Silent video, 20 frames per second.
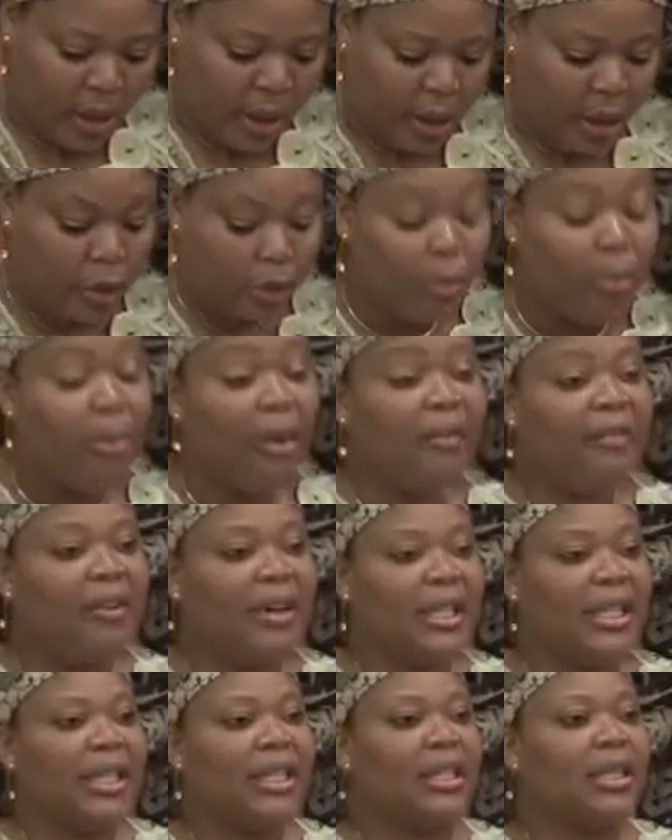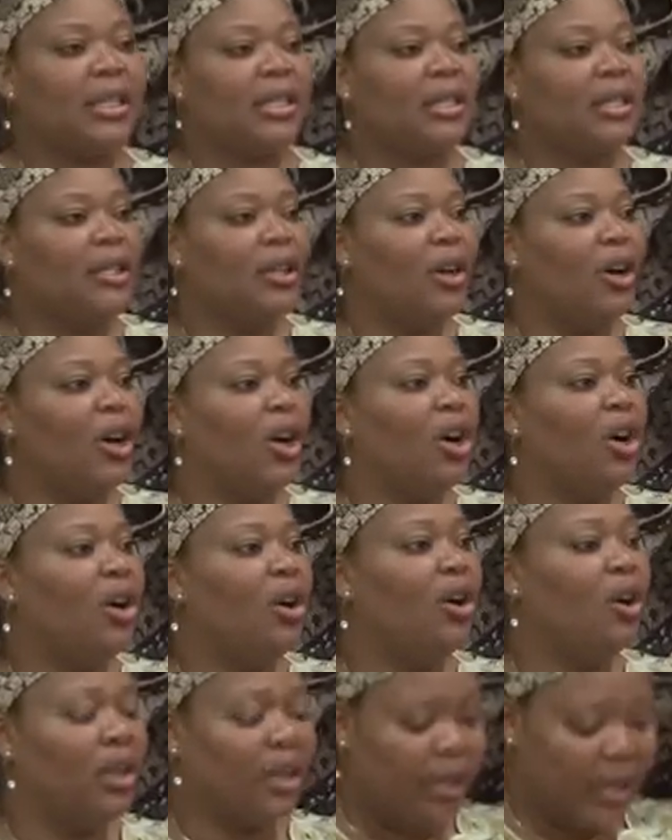A group of us,
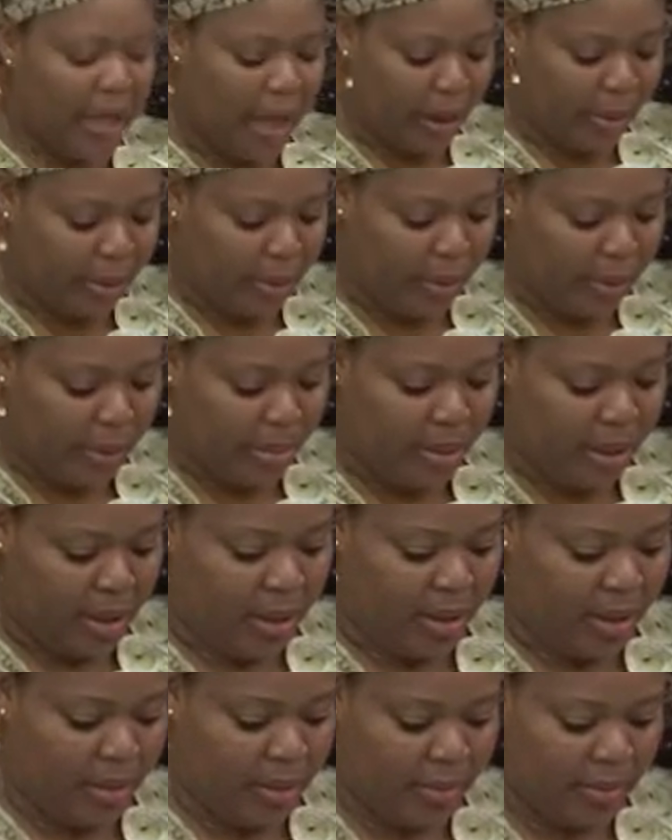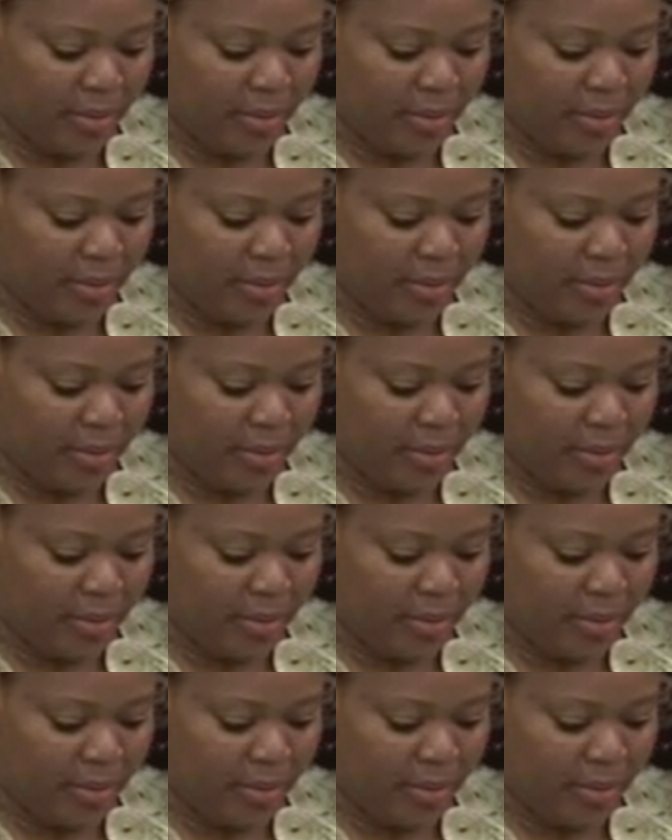ordinary women,